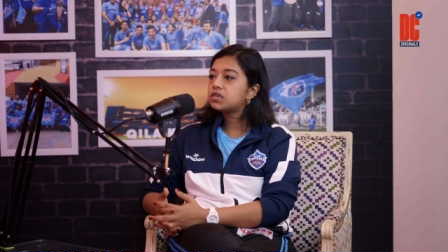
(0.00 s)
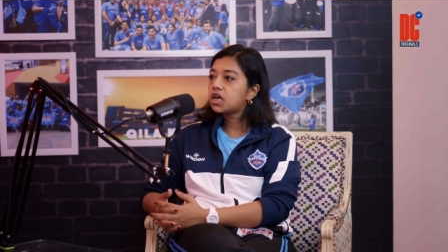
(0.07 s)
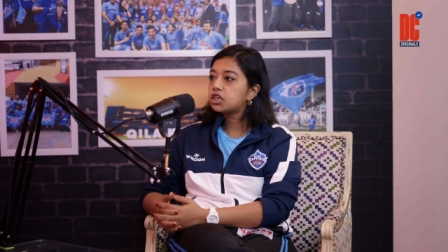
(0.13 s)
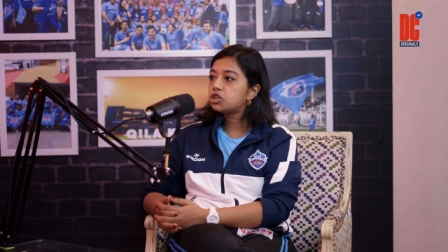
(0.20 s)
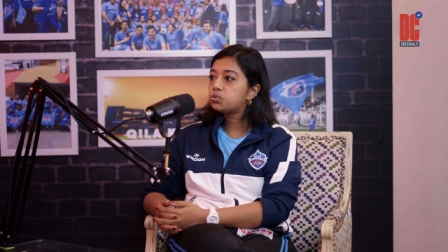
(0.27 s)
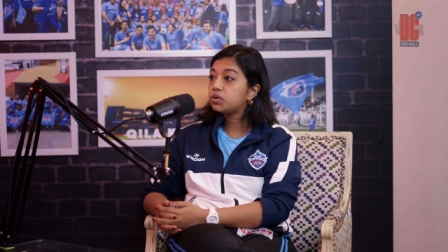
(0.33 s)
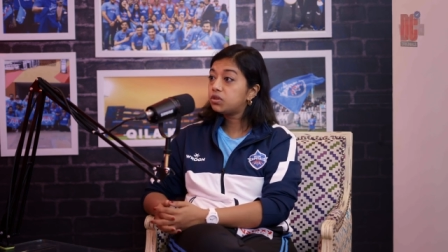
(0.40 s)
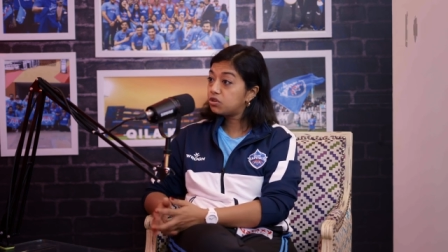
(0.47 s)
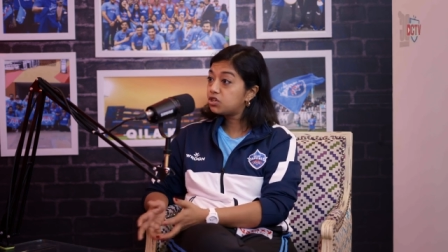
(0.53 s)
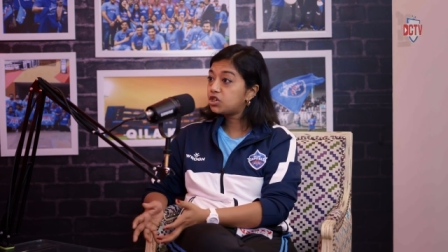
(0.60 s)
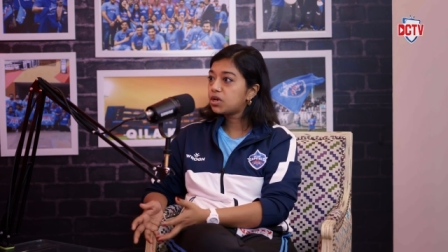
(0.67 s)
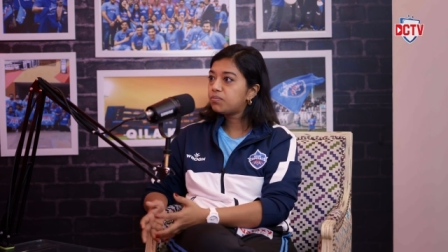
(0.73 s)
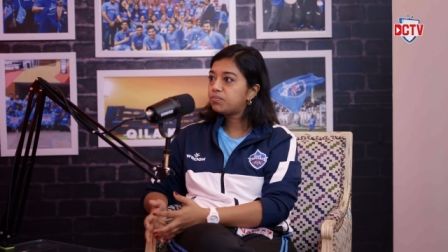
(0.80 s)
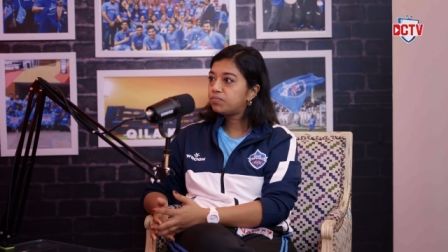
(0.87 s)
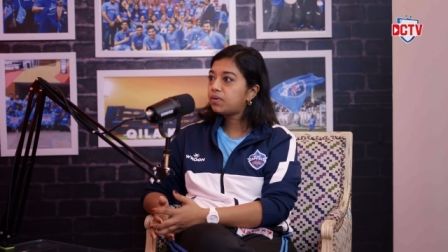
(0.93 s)
touch with
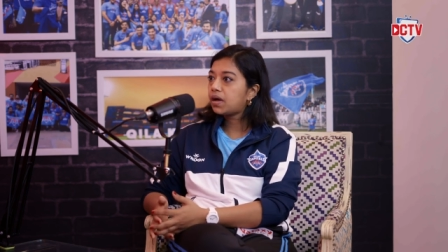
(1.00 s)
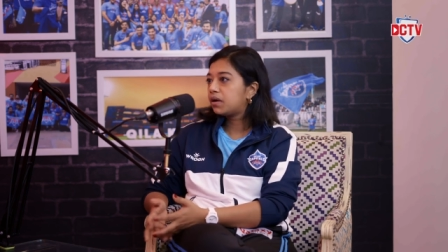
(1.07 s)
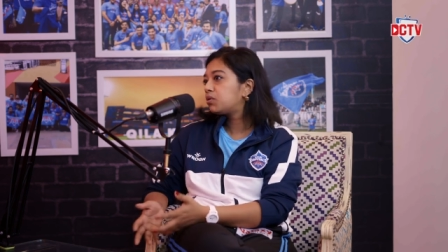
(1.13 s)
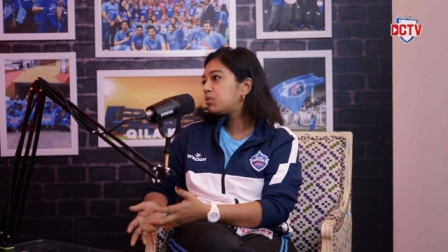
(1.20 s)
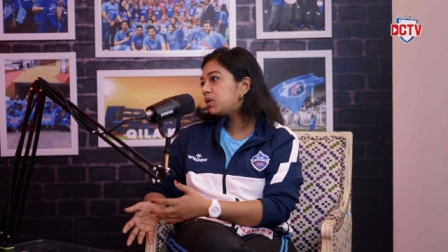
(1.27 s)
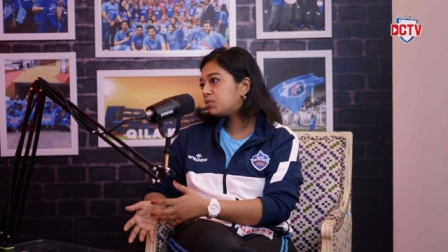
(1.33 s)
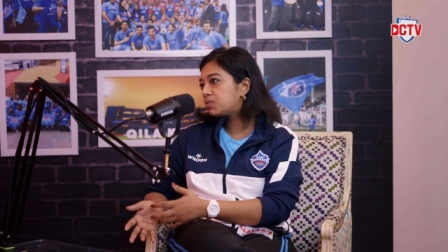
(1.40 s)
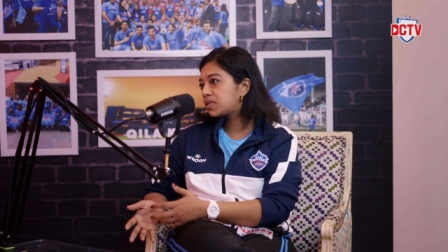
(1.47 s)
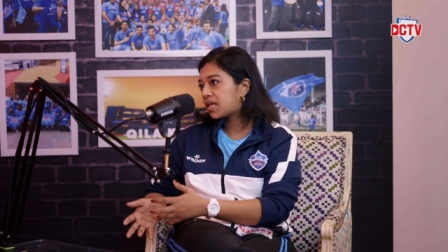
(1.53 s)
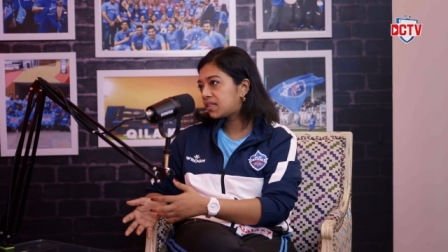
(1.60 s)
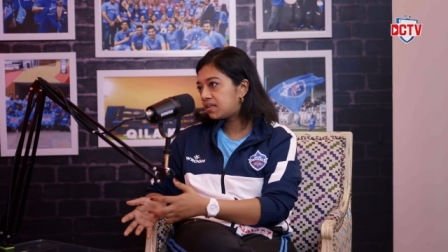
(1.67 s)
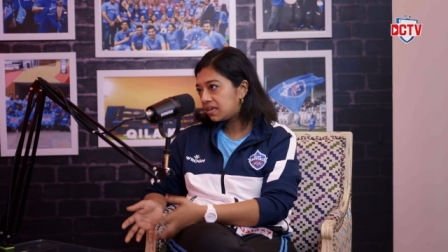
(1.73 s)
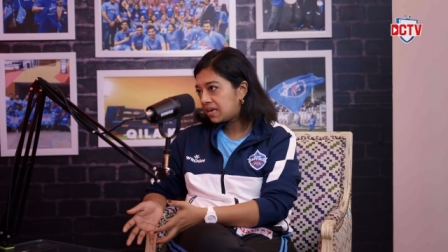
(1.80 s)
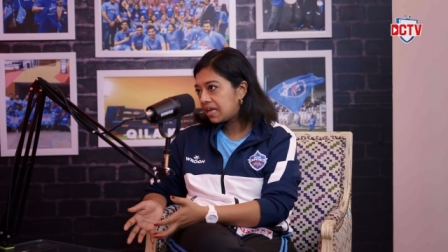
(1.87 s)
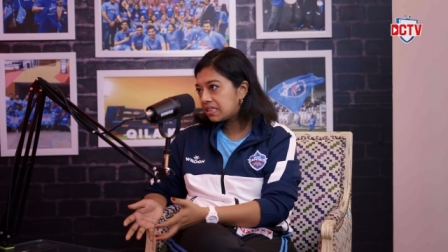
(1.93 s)
Rishabh? I know he was at
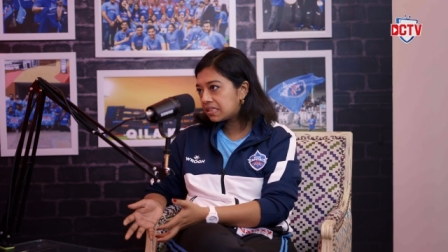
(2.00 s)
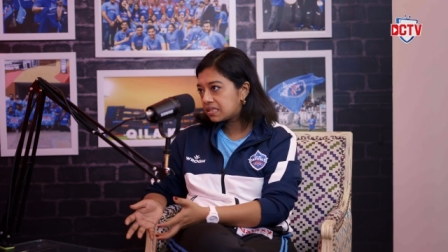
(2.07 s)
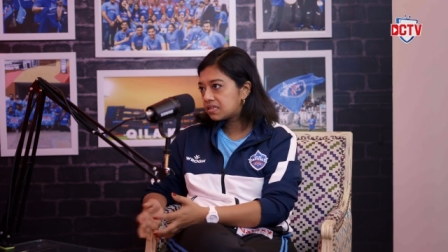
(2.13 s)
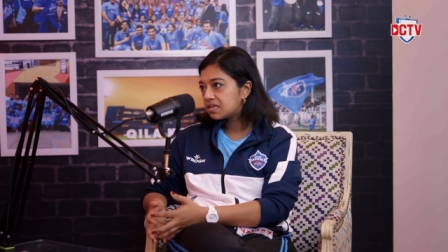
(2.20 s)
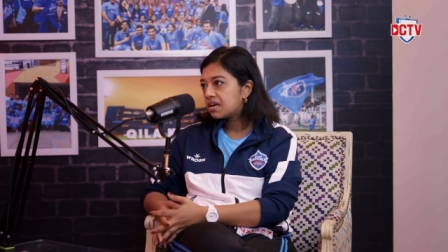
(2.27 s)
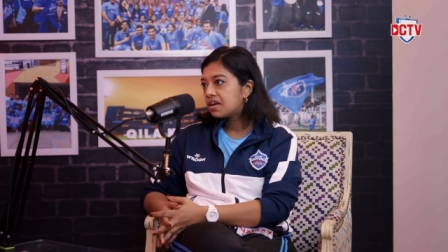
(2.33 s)
the Nets